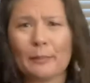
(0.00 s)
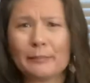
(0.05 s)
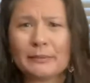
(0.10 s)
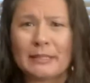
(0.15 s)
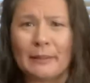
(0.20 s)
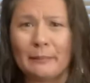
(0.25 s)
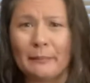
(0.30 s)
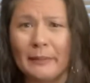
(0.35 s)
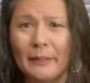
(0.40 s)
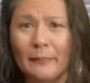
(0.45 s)

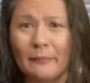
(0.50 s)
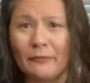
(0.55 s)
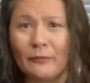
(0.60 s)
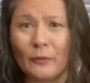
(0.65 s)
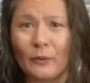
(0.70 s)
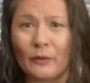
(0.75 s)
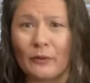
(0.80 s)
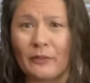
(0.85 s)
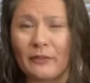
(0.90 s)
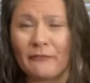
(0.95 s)
something up
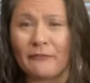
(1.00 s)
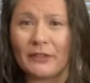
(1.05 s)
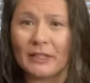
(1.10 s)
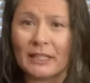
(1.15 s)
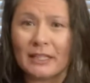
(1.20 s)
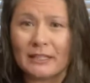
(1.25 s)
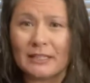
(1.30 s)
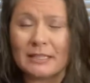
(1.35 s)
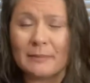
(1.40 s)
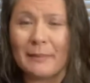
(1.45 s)
for the
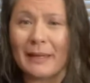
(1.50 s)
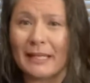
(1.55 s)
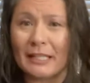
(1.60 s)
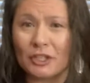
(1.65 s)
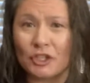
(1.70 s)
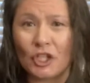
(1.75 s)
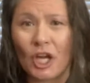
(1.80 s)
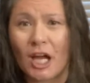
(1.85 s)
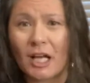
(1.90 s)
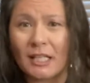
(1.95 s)
filling to make it
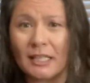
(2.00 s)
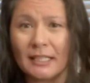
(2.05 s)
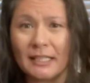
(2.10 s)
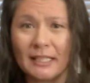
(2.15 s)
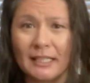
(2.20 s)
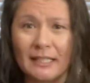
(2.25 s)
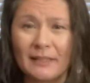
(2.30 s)
chocolatey,